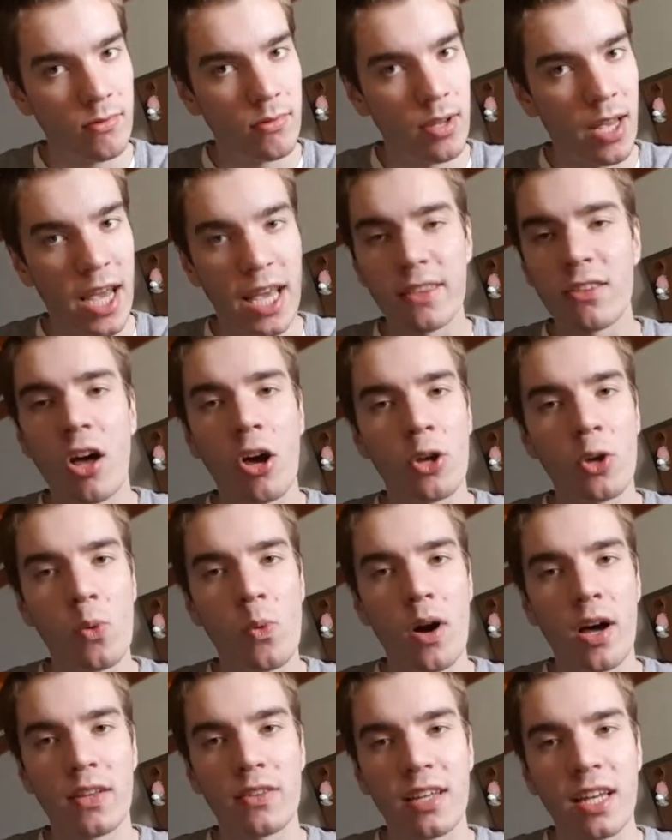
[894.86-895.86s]
hit all you
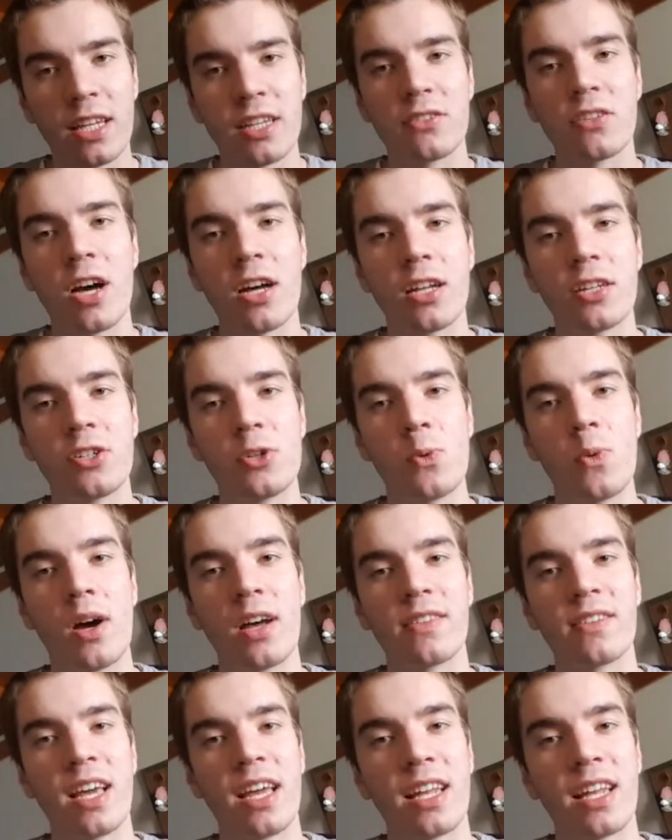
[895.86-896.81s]
want, hit as hard as you want.